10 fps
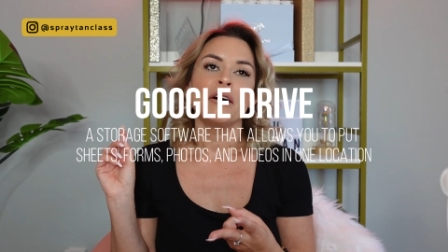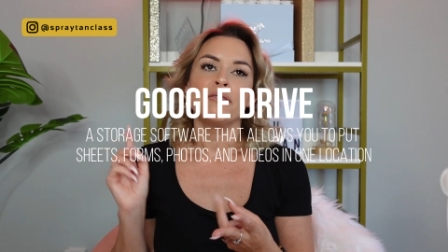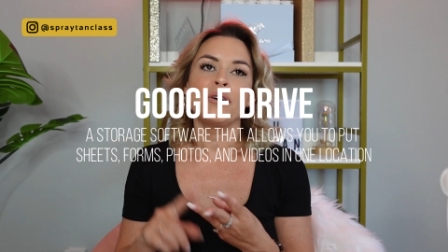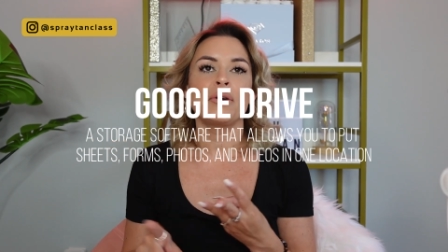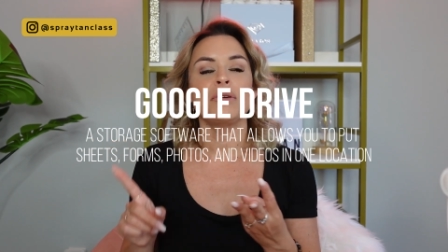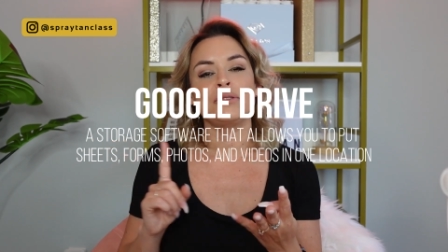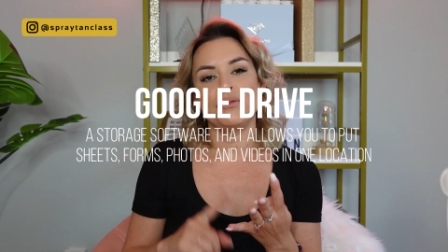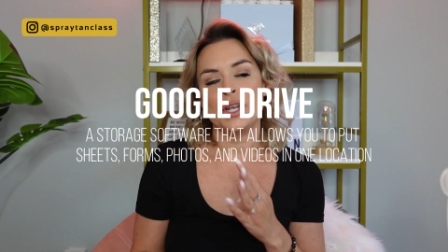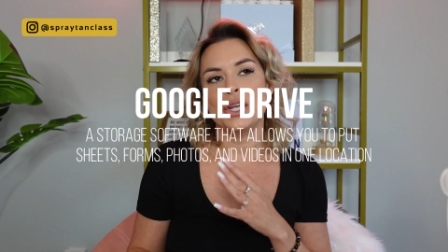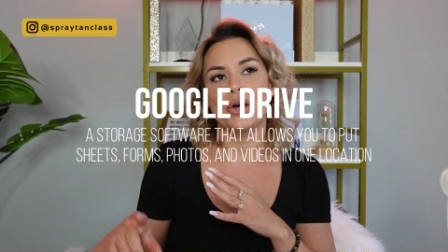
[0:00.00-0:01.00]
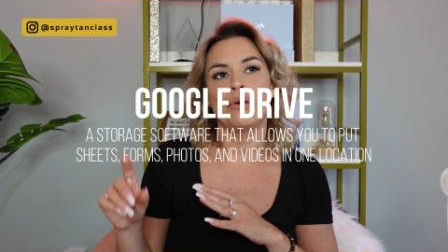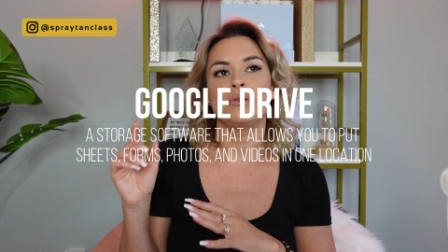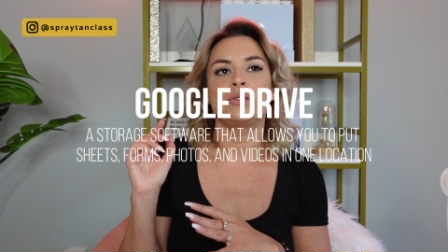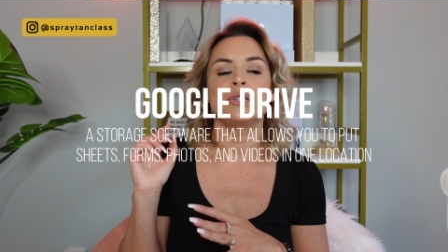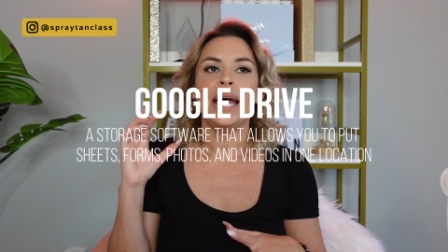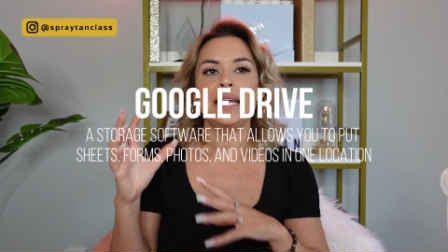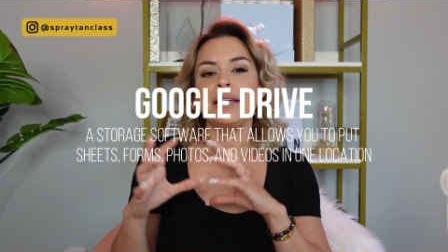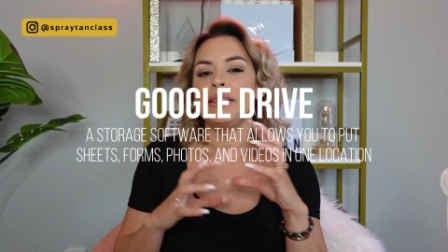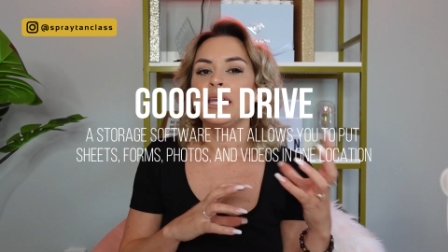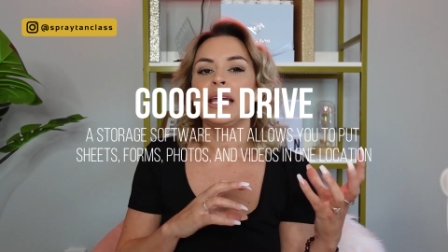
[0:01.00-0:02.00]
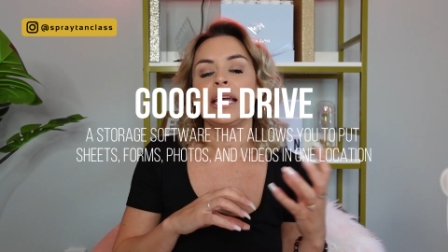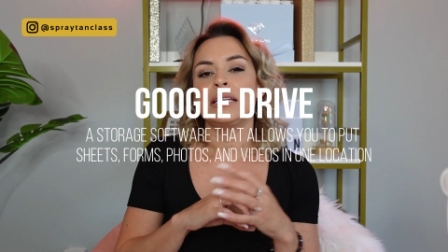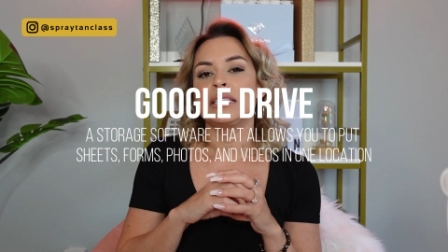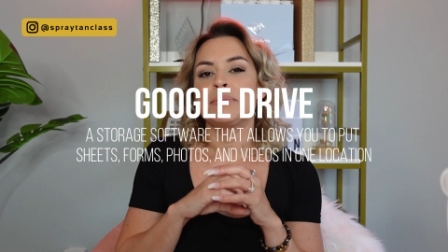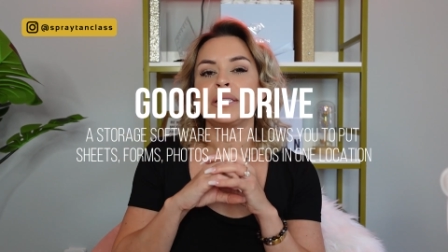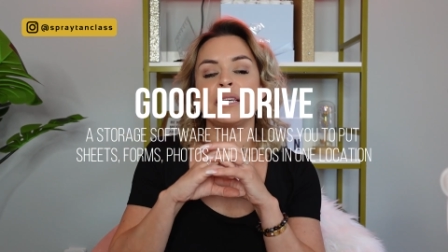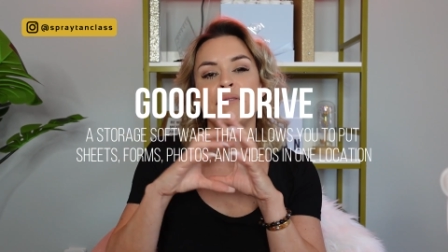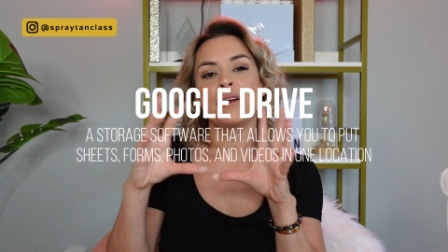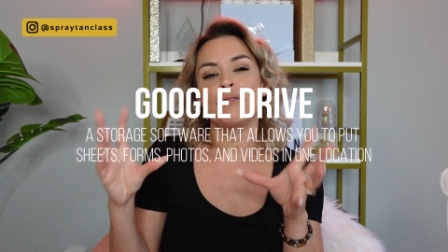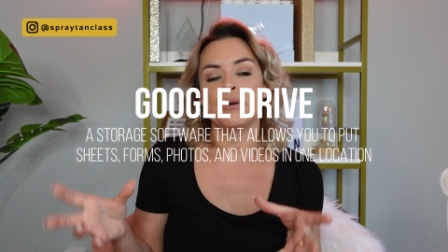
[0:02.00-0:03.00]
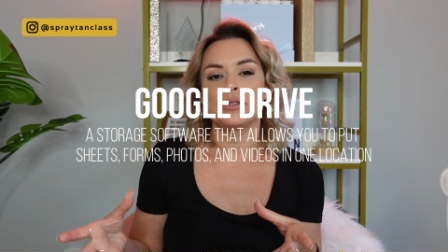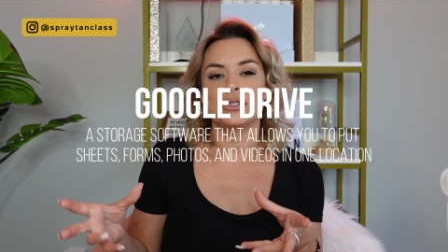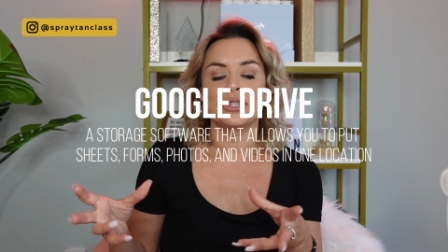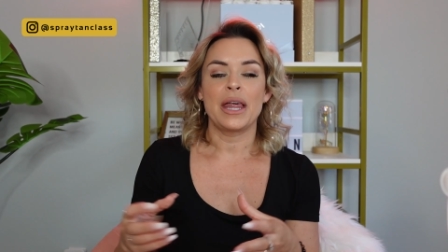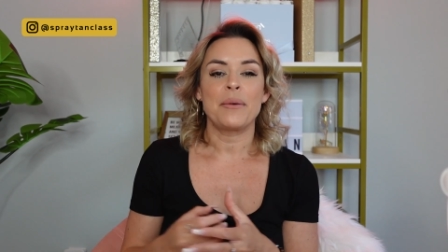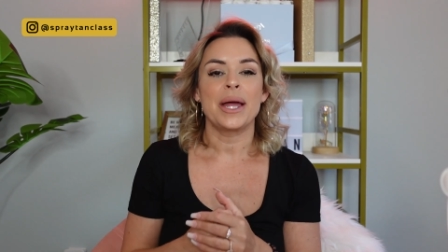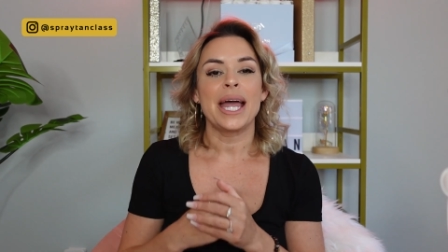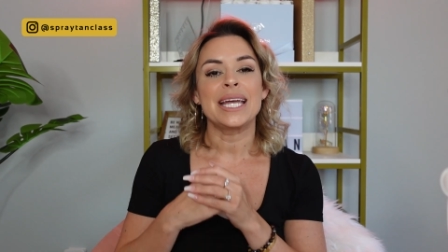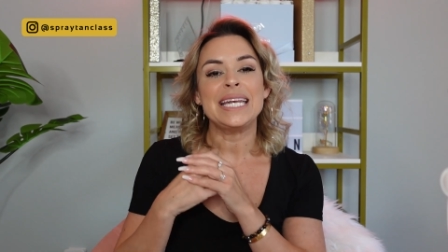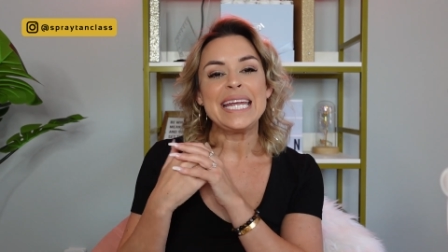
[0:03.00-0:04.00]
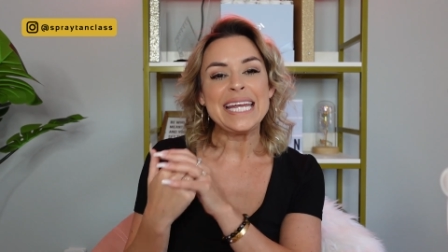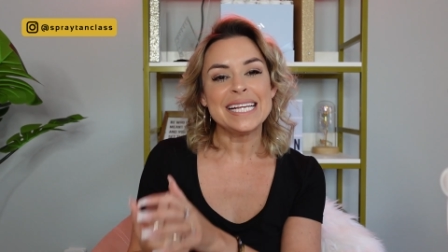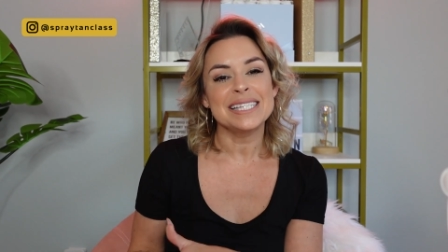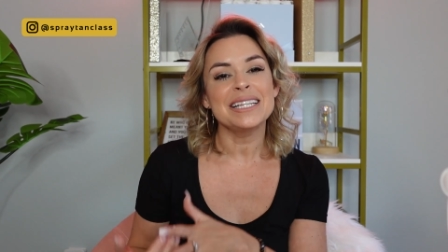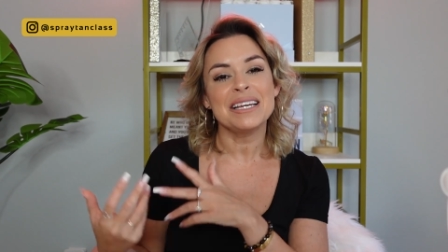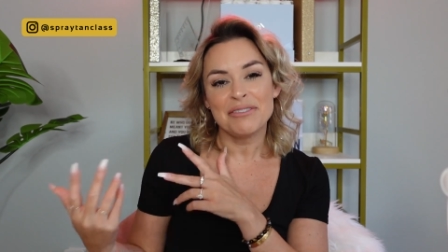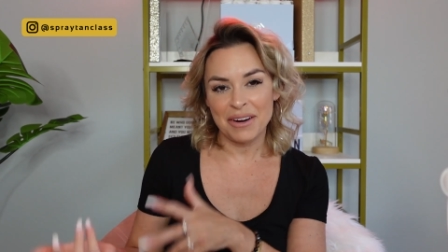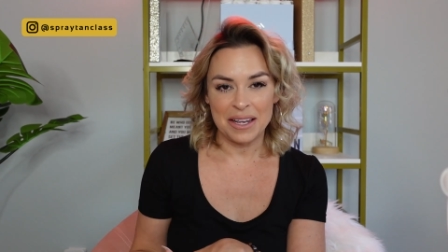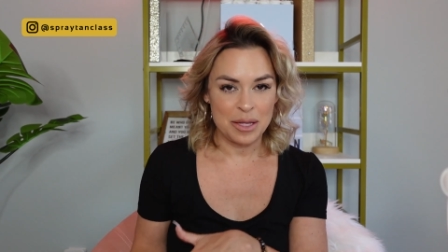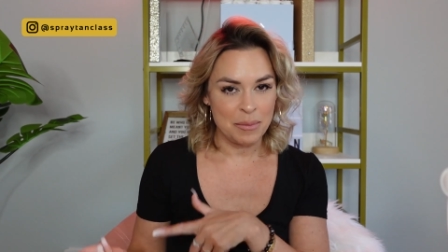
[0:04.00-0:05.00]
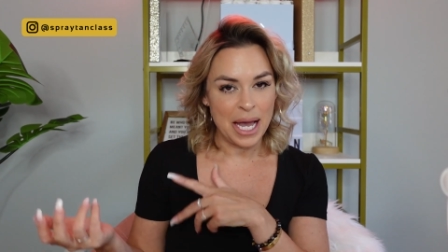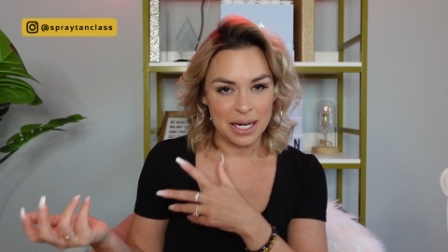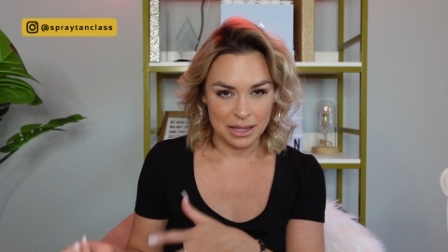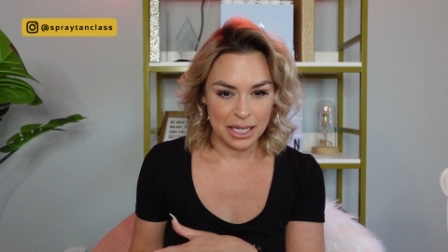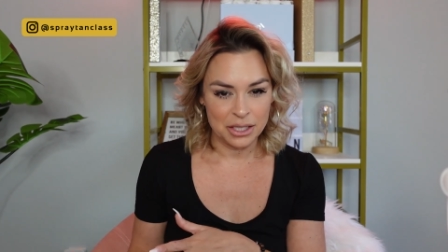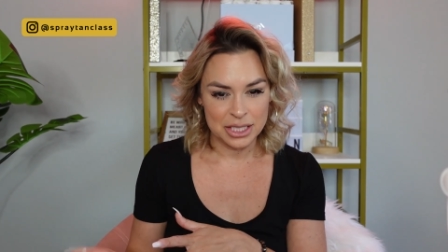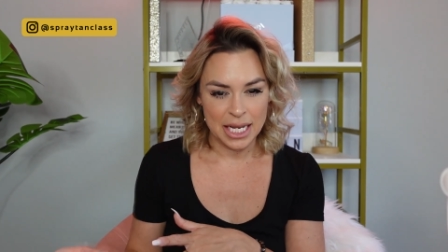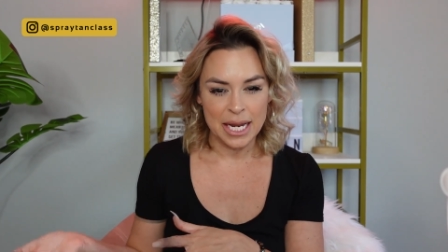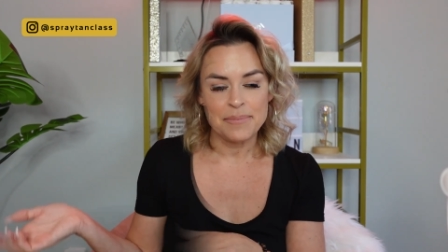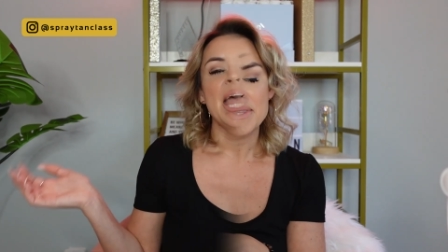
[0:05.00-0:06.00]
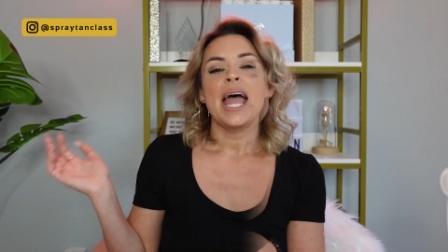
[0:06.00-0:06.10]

photos, videos, anything in specific folders so that way I can easily find them at a later date.